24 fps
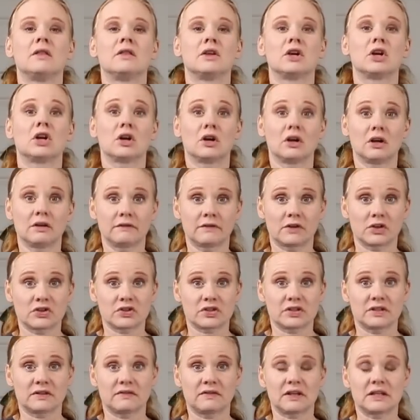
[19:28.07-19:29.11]
The current
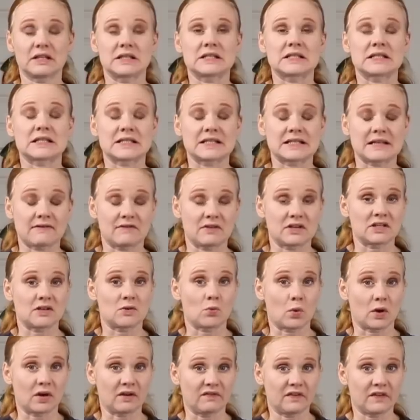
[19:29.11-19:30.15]
version of it is the
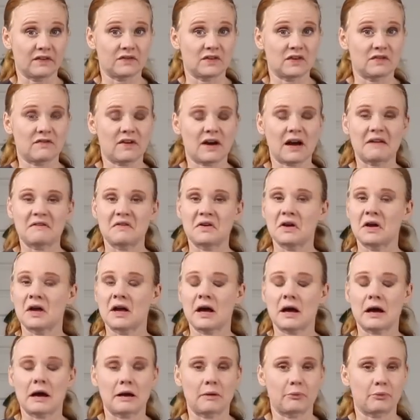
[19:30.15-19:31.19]
7155.
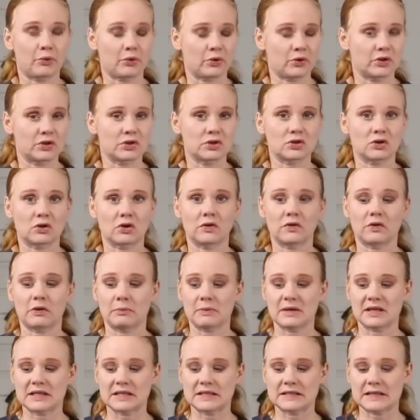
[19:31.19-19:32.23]
I'm pretty sure they'll
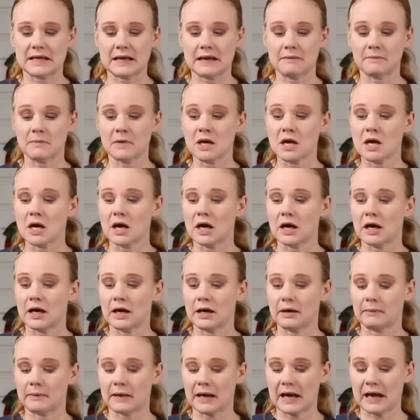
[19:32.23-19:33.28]
be the same.
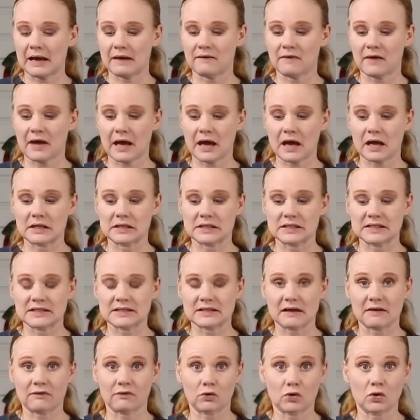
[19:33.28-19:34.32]
I've had
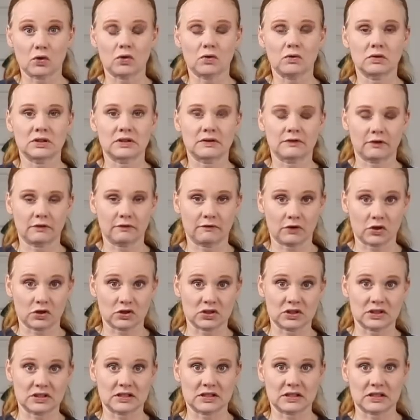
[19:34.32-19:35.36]
several different
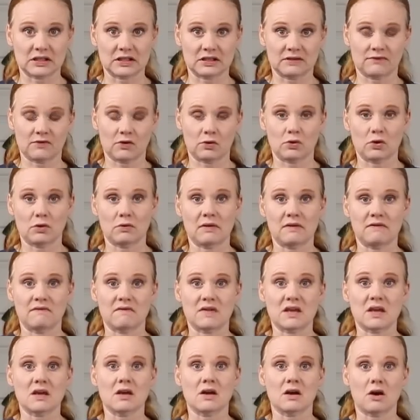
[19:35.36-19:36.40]
versions of this Photo
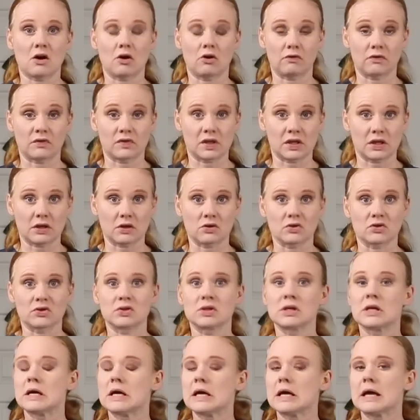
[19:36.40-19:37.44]
Envy over the years.
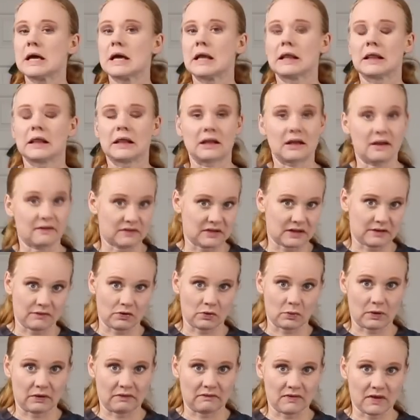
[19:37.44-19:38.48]
Loved
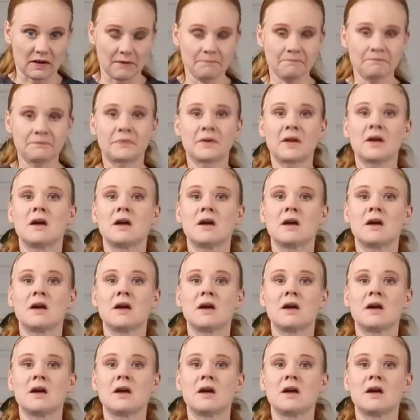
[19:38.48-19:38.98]
every one of them.